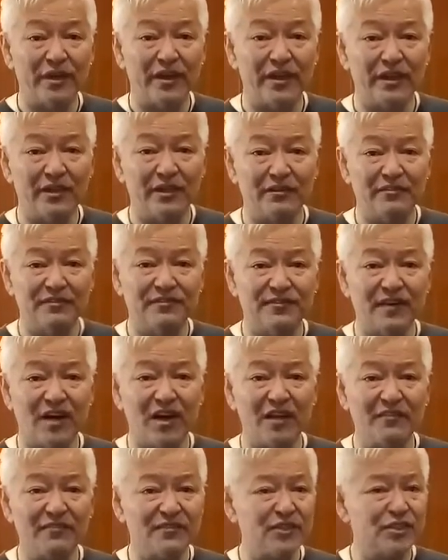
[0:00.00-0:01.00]
with
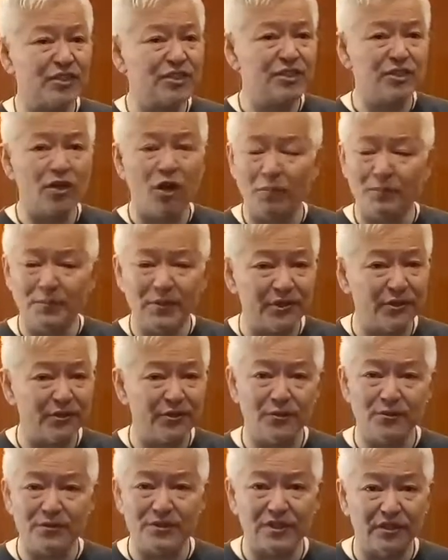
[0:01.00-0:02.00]
five top
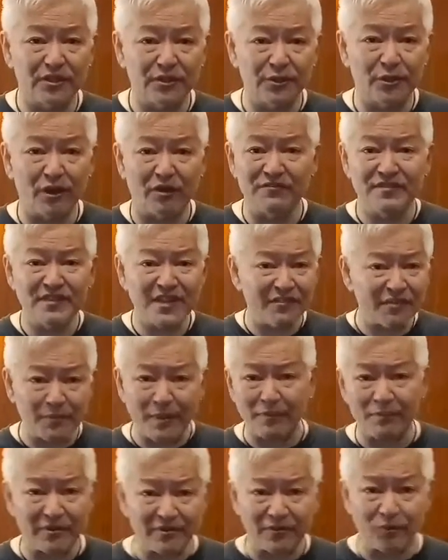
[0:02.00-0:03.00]
girls who I've never
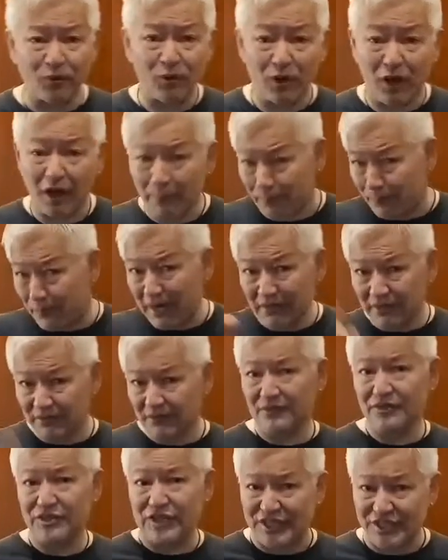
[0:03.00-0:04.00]
met before, uh,
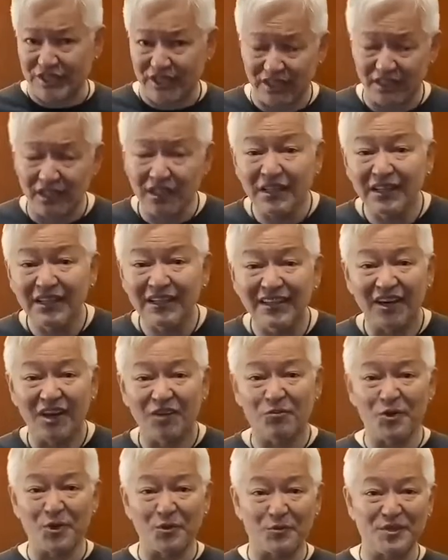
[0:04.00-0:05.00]
but Jessica.
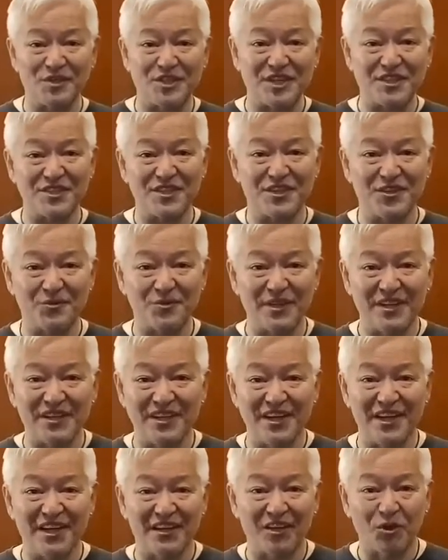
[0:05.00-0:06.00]
I've worked with Jessica
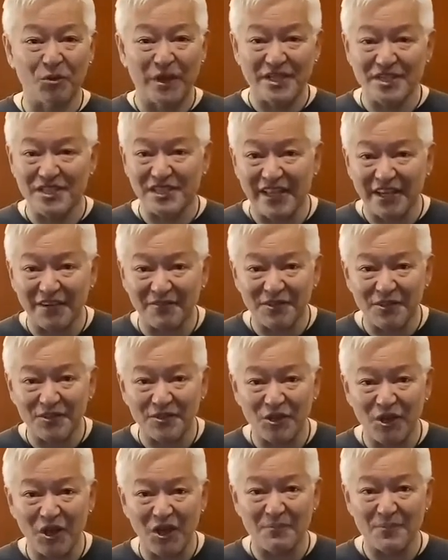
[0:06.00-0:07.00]
in uh, Queensland a
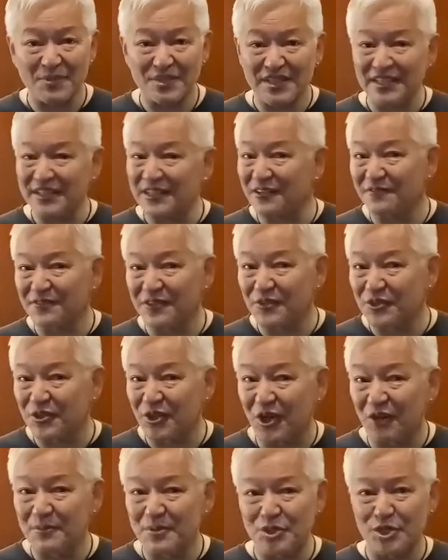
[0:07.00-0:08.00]
few times, Sydney a few
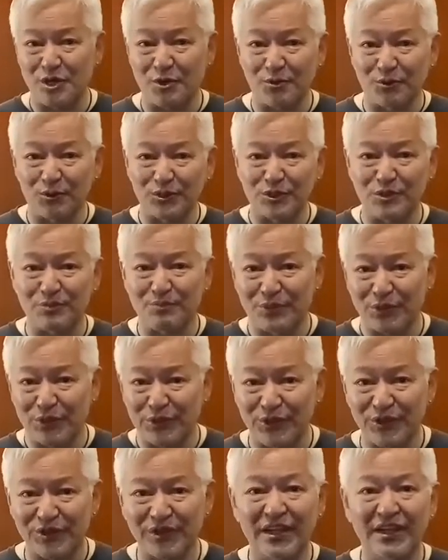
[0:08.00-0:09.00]
times, Geraldton,
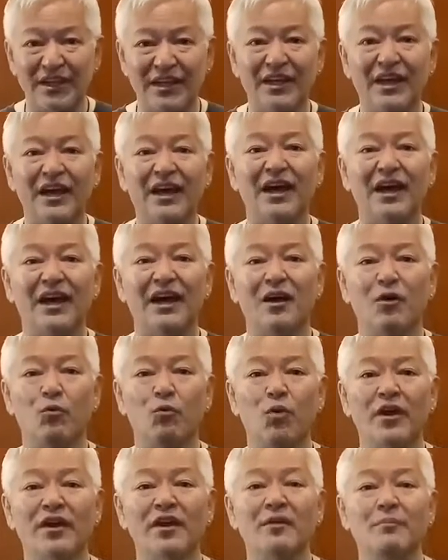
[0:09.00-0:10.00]
Perth. Uh,
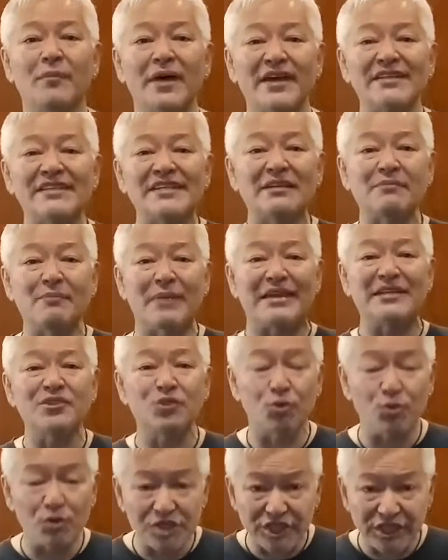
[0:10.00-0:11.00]
what an amazing
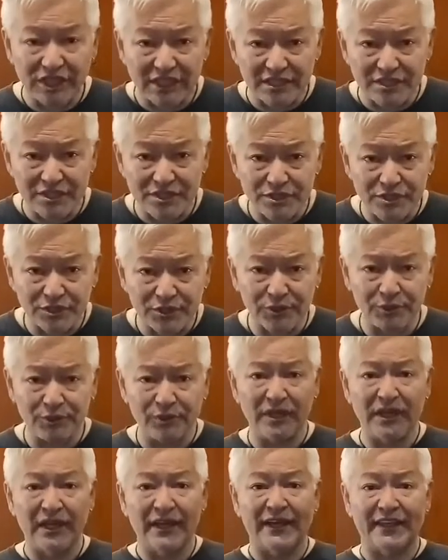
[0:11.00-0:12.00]
mentor she is
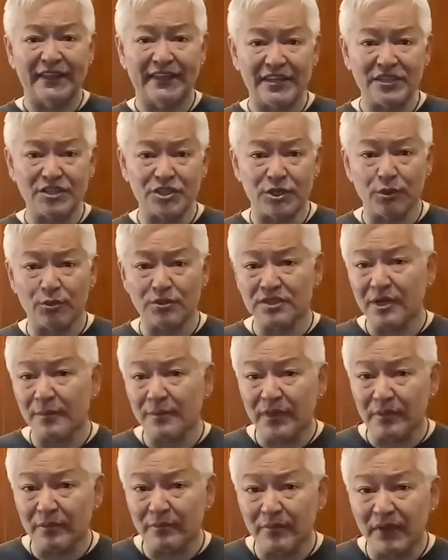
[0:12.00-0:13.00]
to these girls.
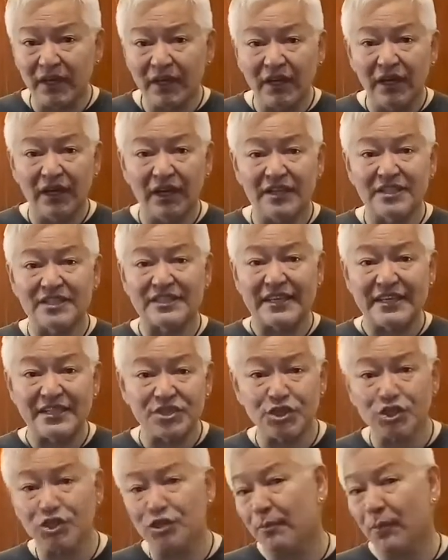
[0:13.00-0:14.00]
Some of them are
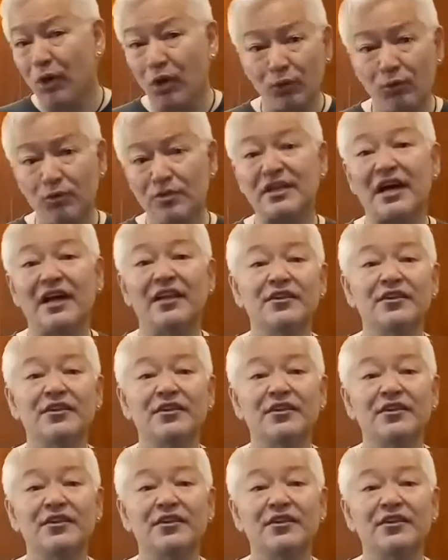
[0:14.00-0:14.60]
seasoned models,